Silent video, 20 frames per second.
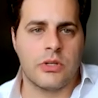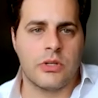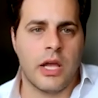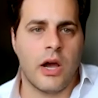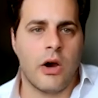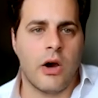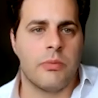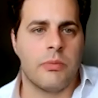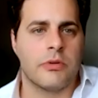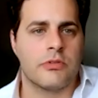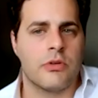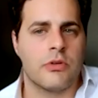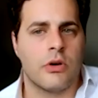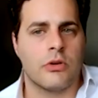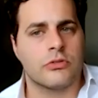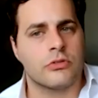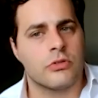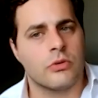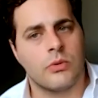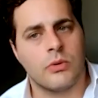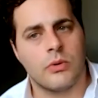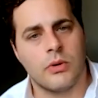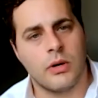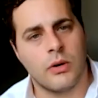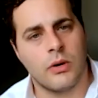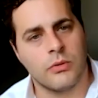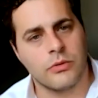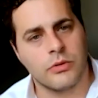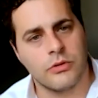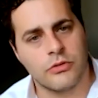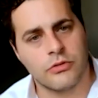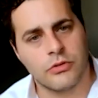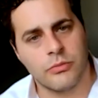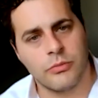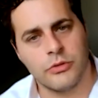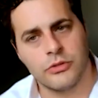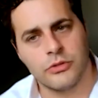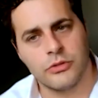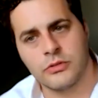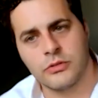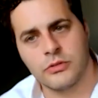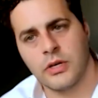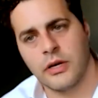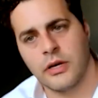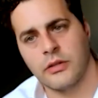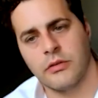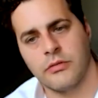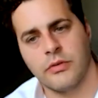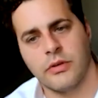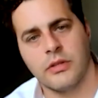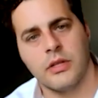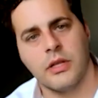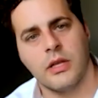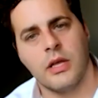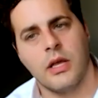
and help us also on the distribution side of it.